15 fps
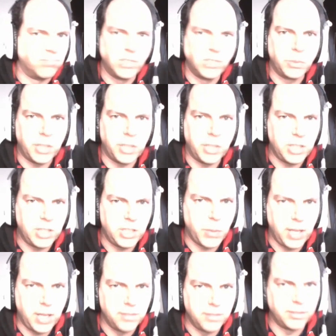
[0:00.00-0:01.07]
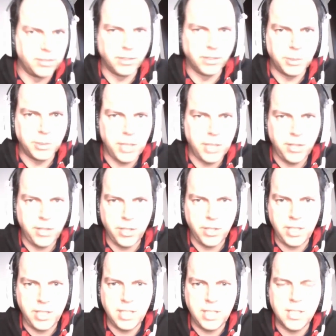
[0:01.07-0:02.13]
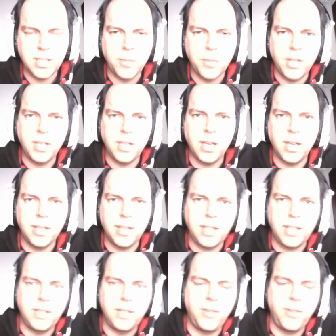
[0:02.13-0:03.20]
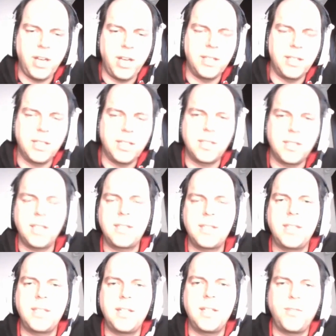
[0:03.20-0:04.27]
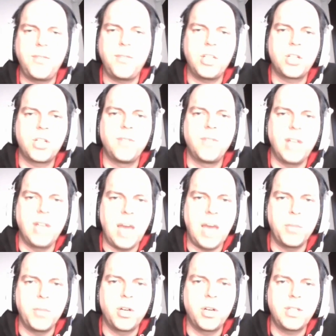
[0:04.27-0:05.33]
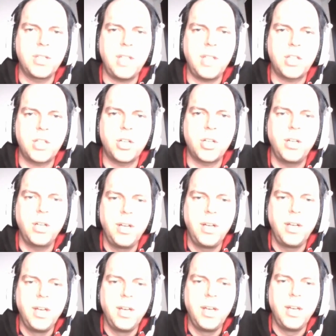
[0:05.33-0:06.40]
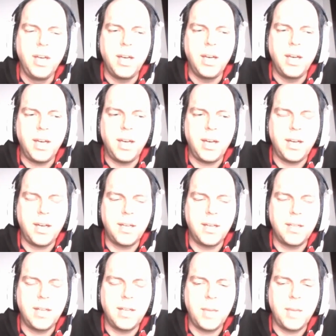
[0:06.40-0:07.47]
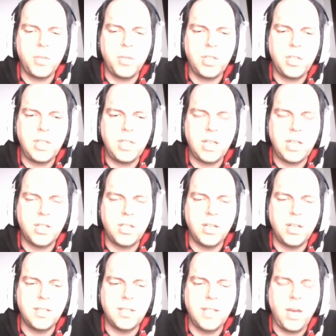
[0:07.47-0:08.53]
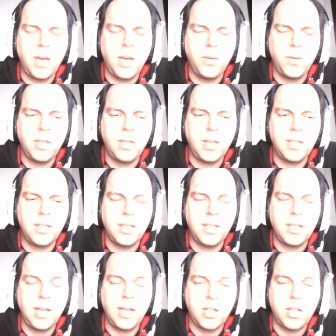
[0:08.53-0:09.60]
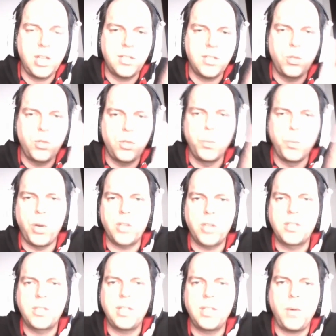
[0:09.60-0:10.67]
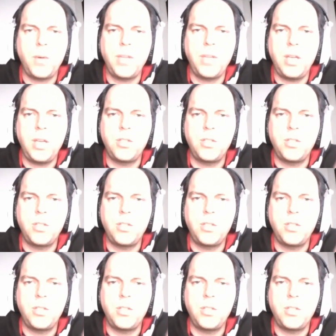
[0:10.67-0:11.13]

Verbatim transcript: 2012. 2013 something and that define that that's the definition of the lambda architecture uh, lambda architecture is nowadays it actually has two parts nowadays